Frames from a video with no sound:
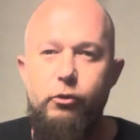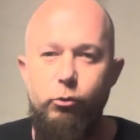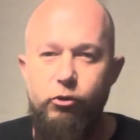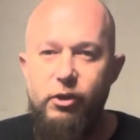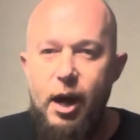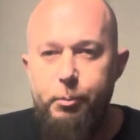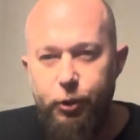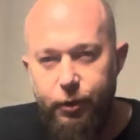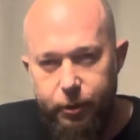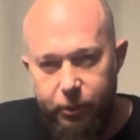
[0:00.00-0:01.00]
to stop
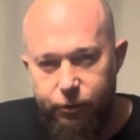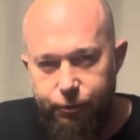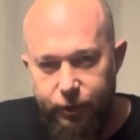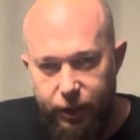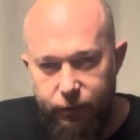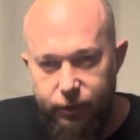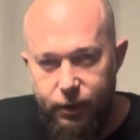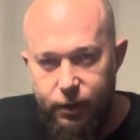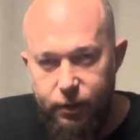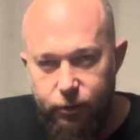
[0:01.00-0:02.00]
your enemy's feet,
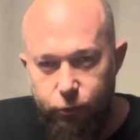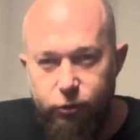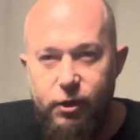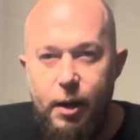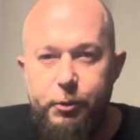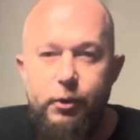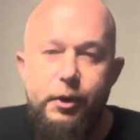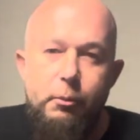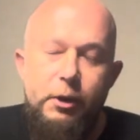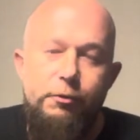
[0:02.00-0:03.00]
to stop your
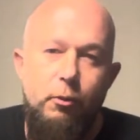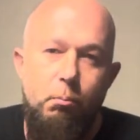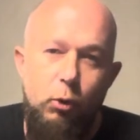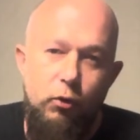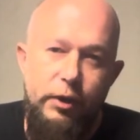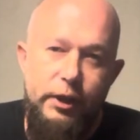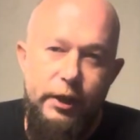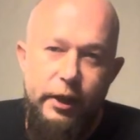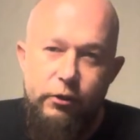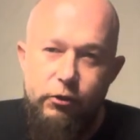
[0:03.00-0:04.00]
enemy from moving
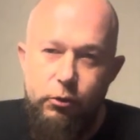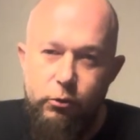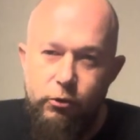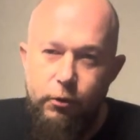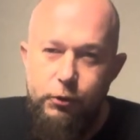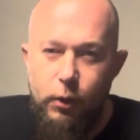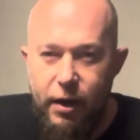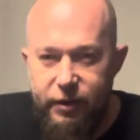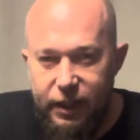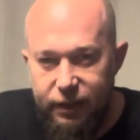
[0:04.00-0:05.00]
against you. So if you
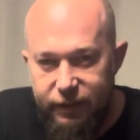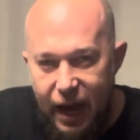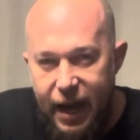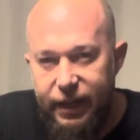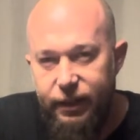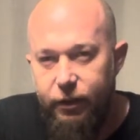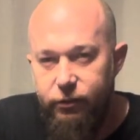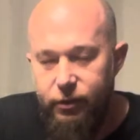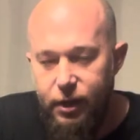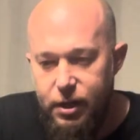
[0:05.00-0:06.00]
have an
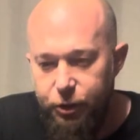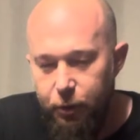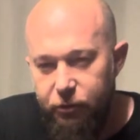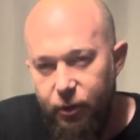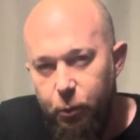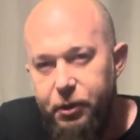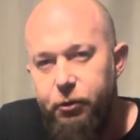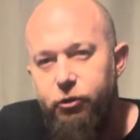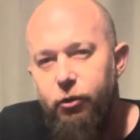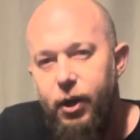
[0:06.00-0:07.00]
antagonist, you have someone that
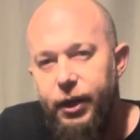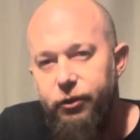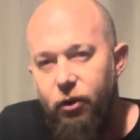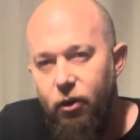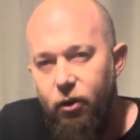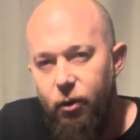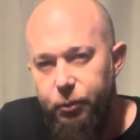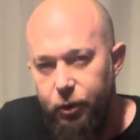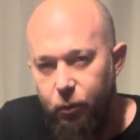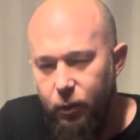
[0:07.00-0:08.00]
is trying to harm
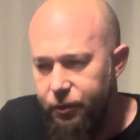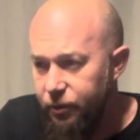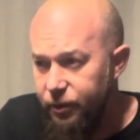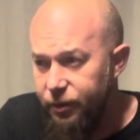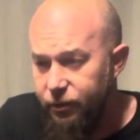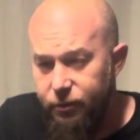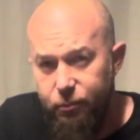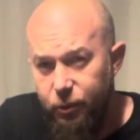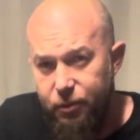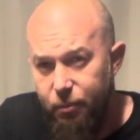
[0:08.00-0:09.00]
you, whether it is
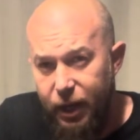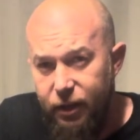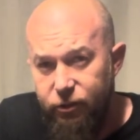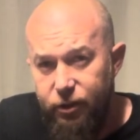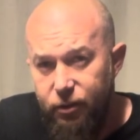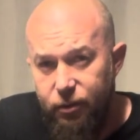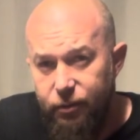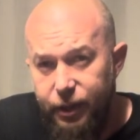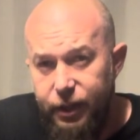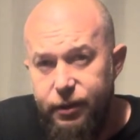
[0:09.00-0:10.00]
with magic or
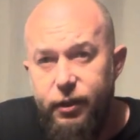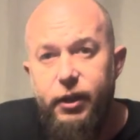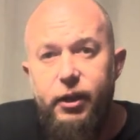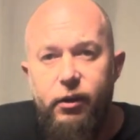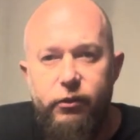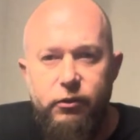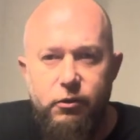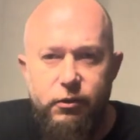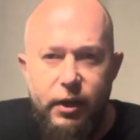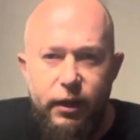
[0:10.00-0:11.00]
anything else in your
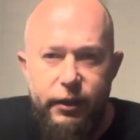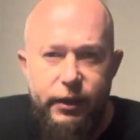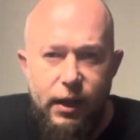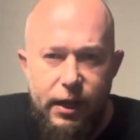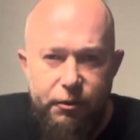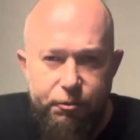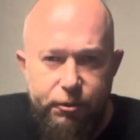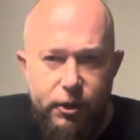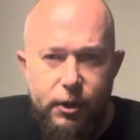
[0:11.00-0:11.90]
daily life.